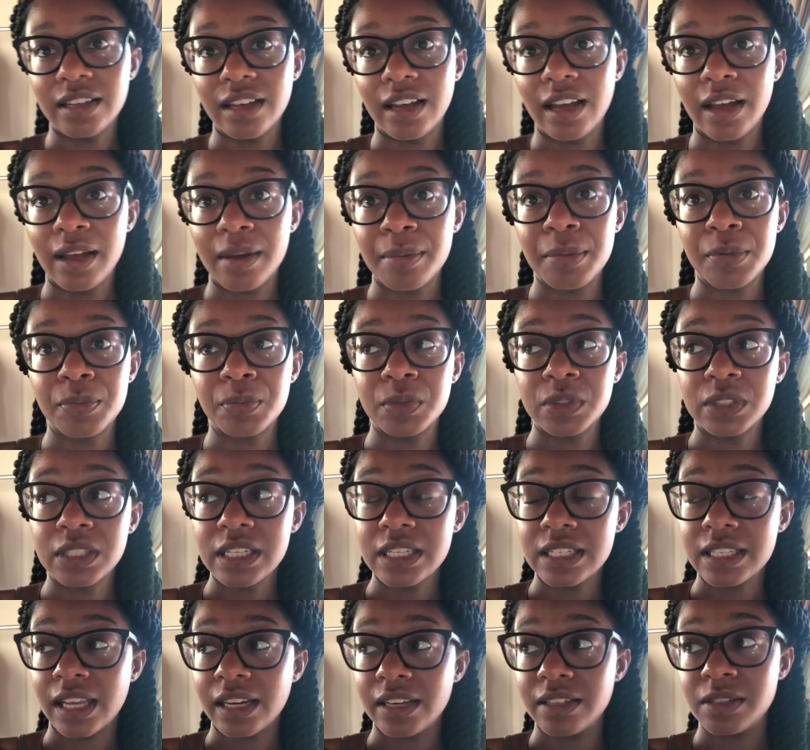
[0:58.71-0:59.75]
I'm really
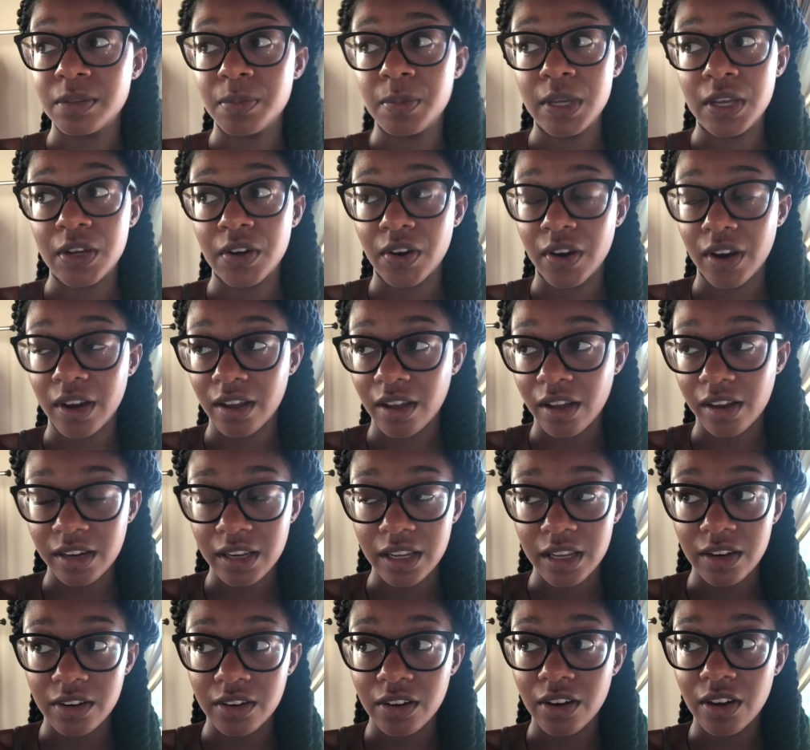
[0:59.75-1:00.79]
excited to be here. I got
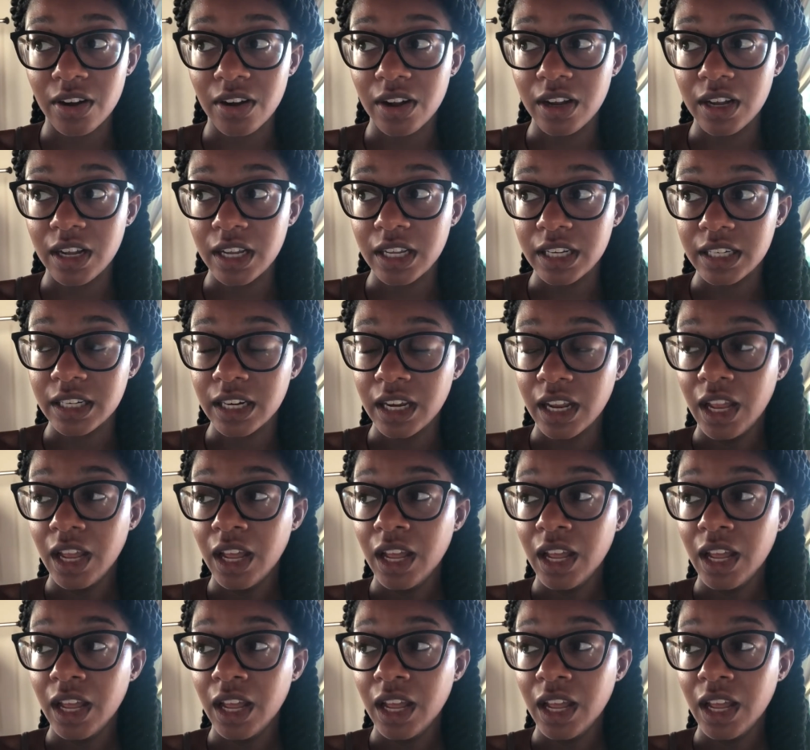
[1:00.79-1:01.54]
here on